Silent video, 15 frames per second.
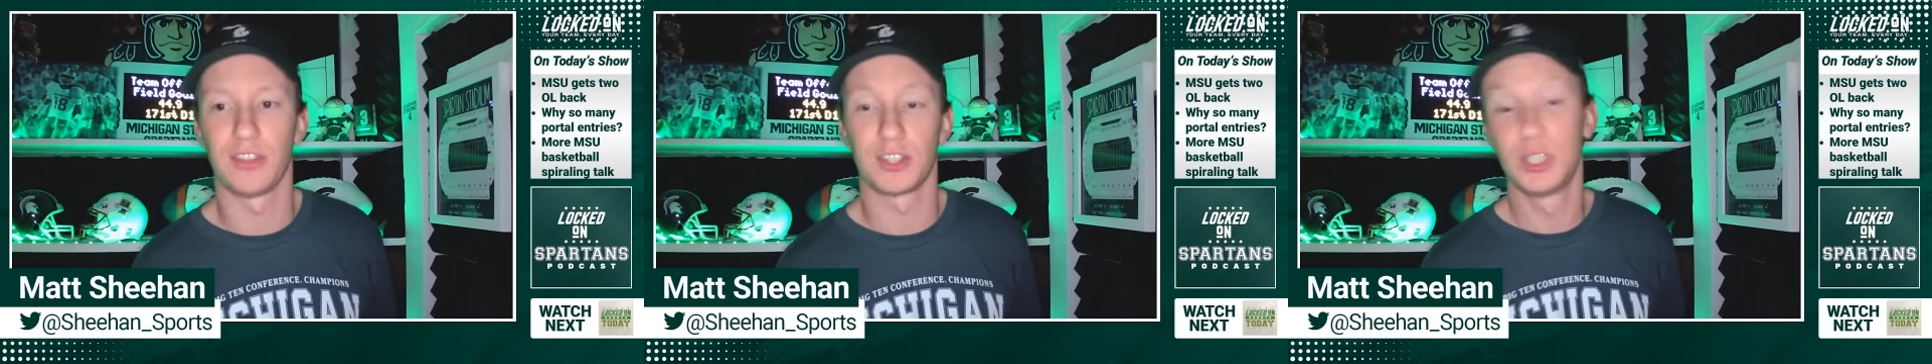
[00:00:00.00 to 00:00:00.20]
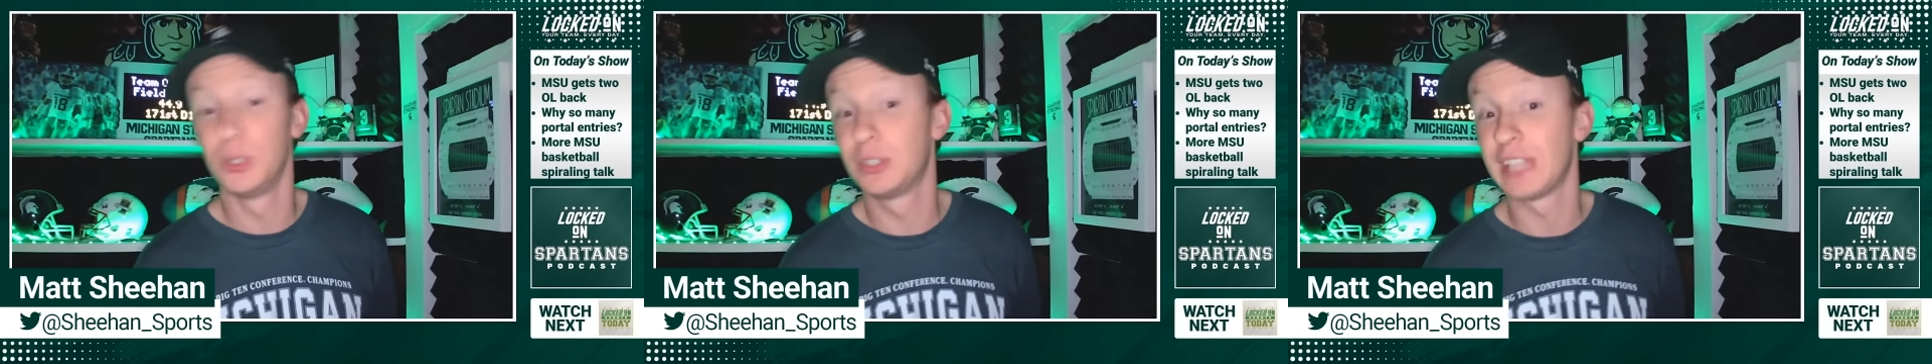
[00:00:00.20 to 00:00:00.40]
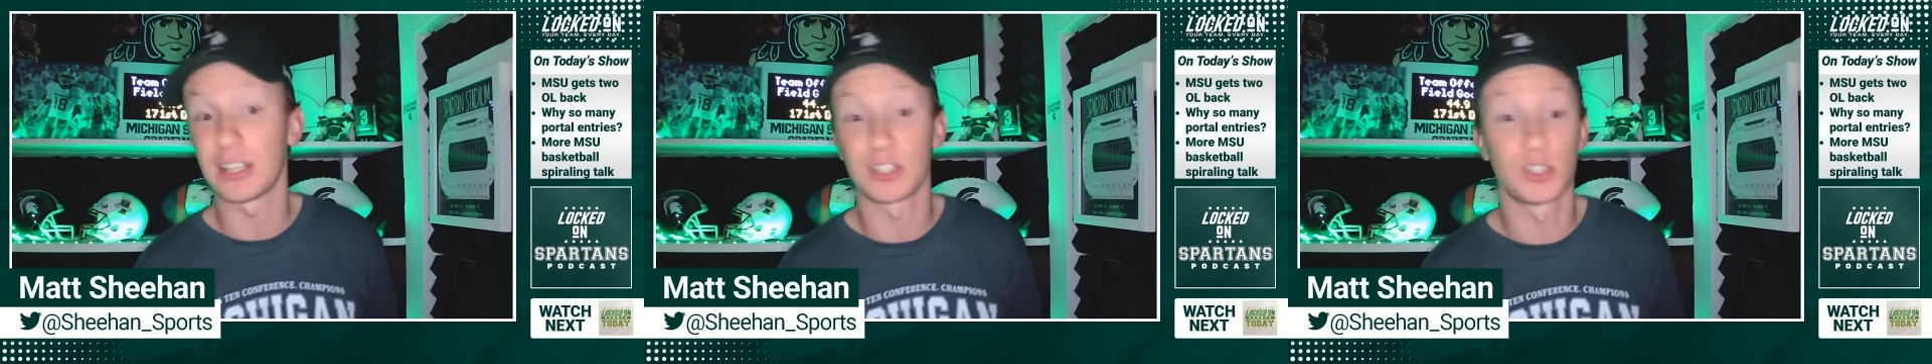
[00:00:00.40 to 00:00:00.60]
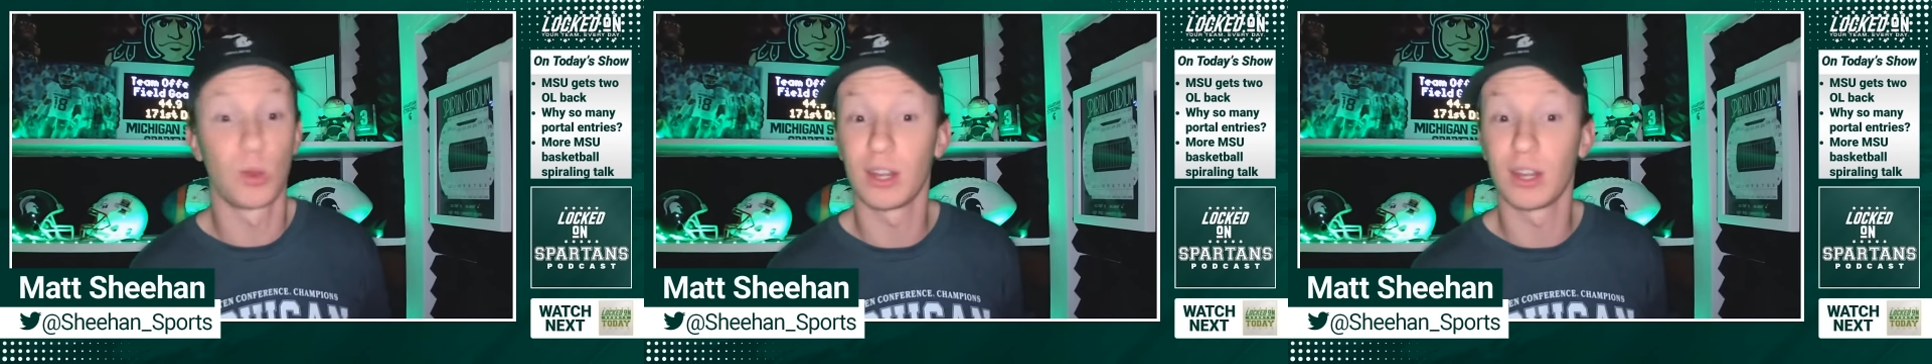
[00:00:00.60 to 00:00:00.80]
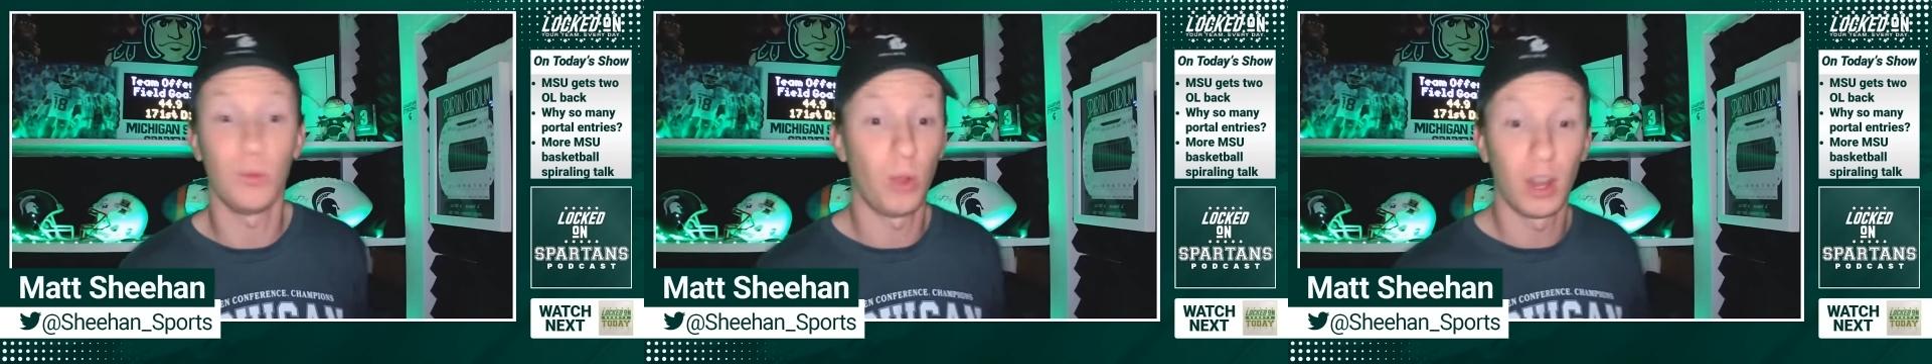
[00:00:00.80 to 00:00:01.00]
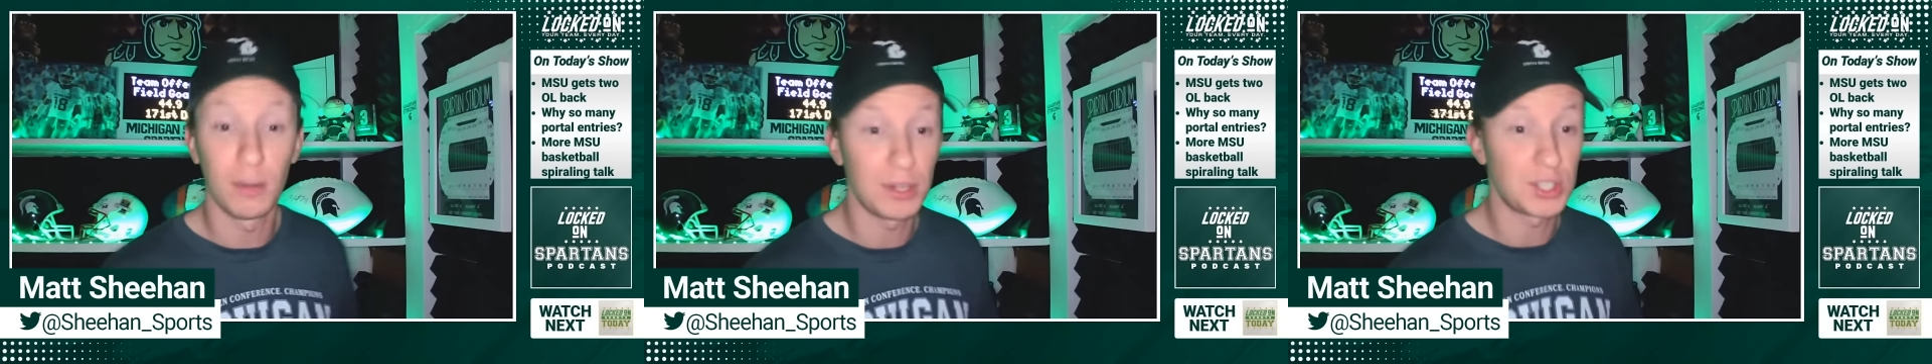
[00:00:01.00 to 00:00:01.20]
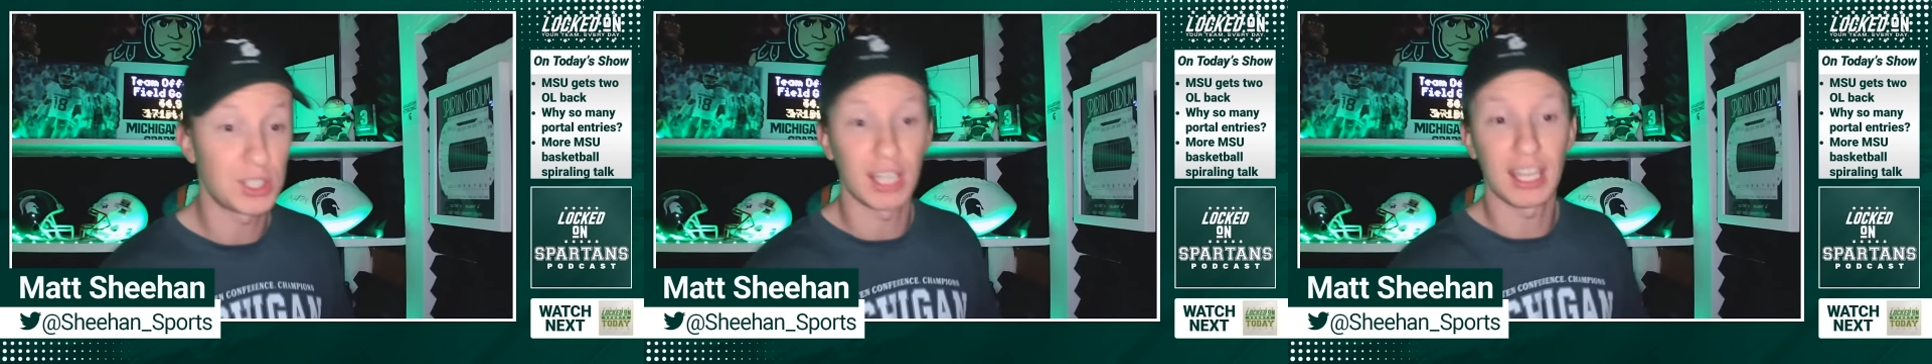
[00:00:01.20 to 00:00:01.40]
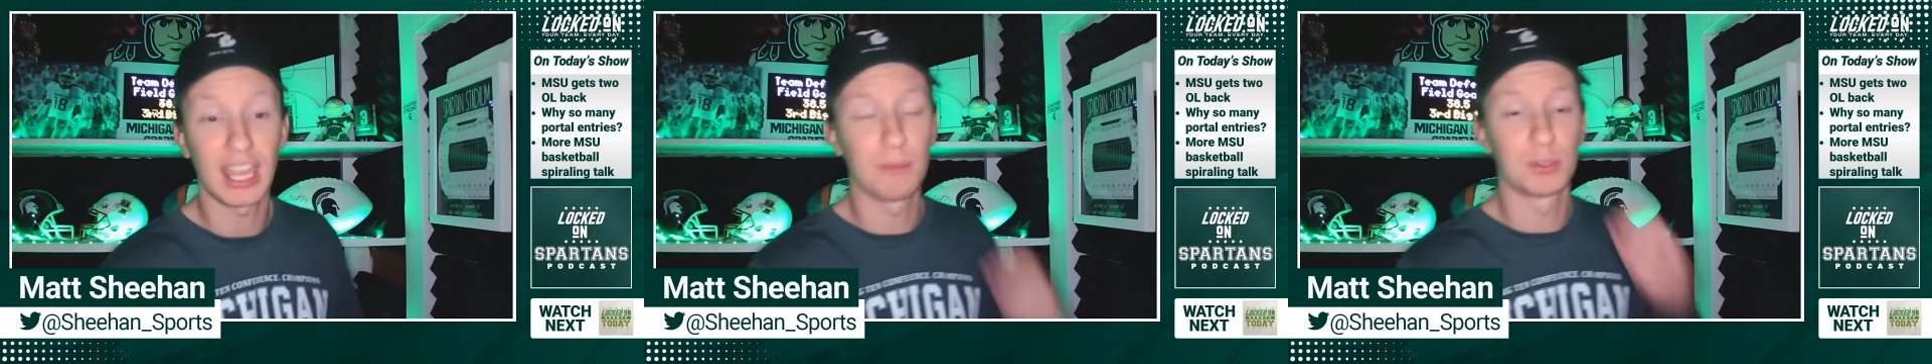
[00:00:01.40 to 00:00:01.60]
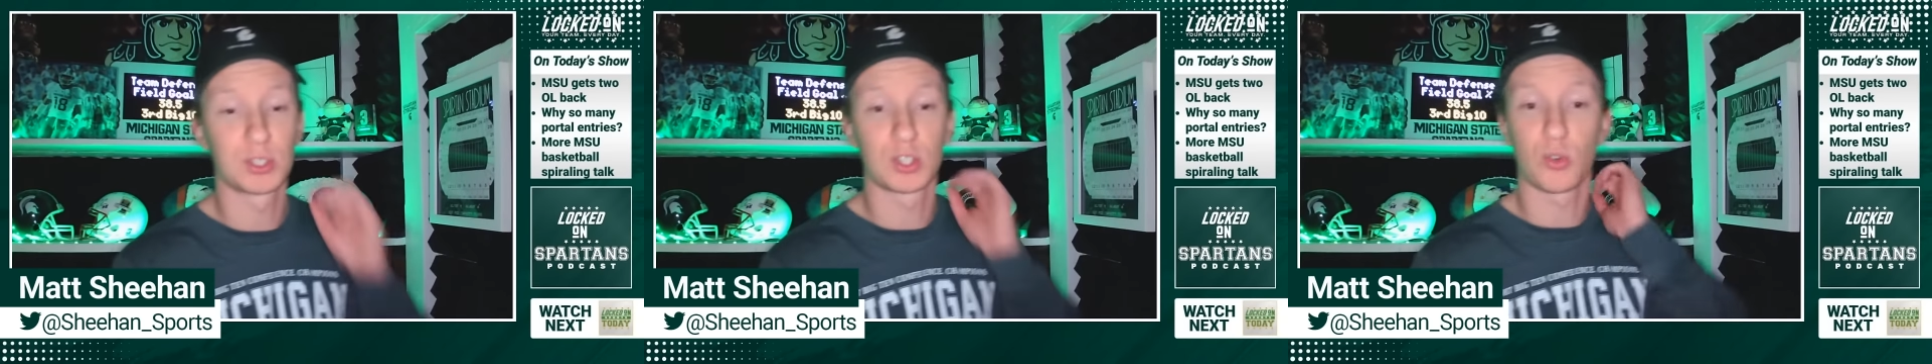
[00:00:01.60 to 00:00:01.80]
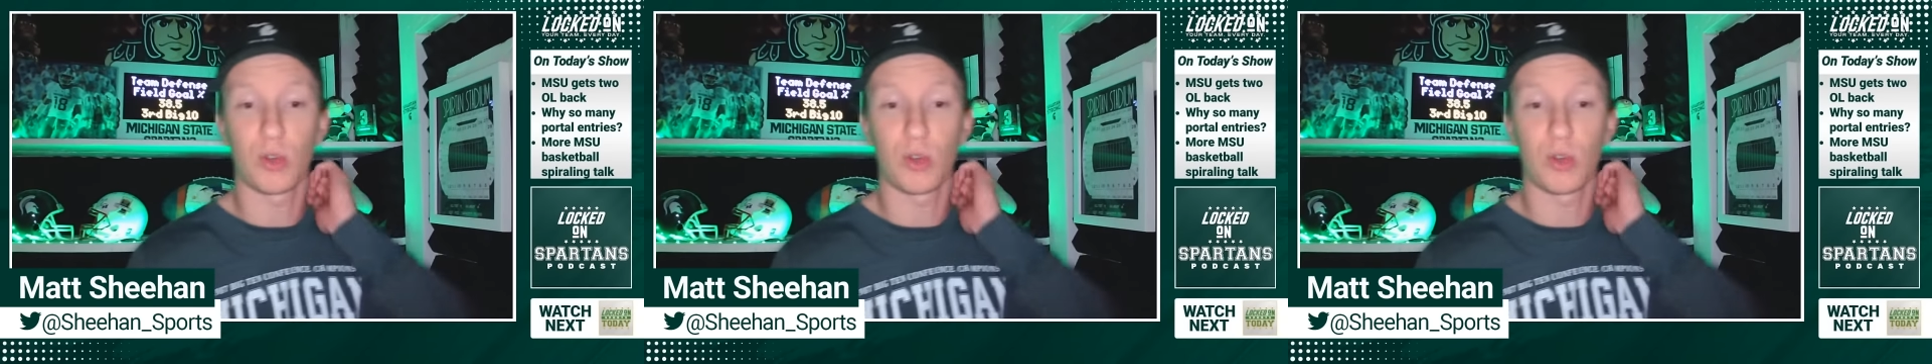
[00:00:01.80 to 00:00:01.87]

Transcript: The 2021 Michigan game was